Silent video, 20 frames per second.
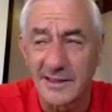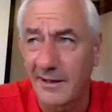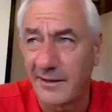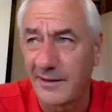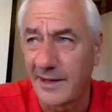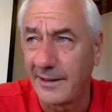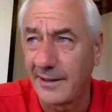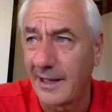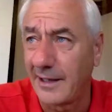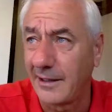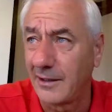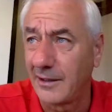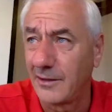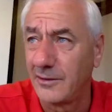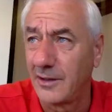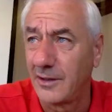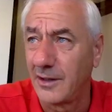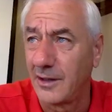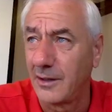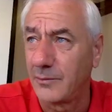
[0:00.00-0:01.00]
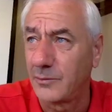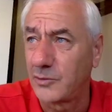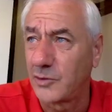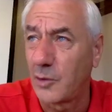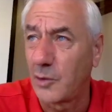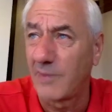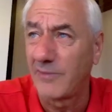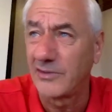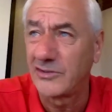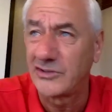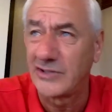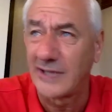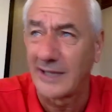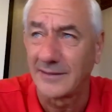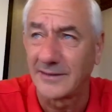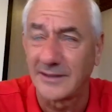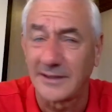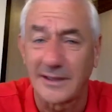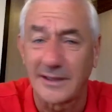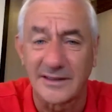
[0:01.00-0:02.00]
think England do have a
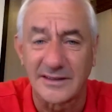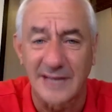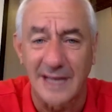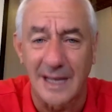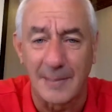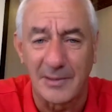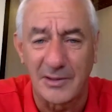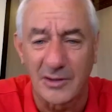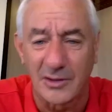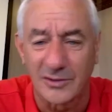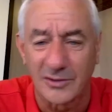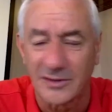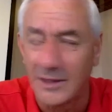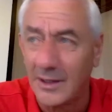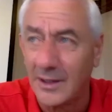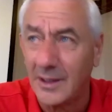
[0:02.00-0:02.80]
chance in Qatar because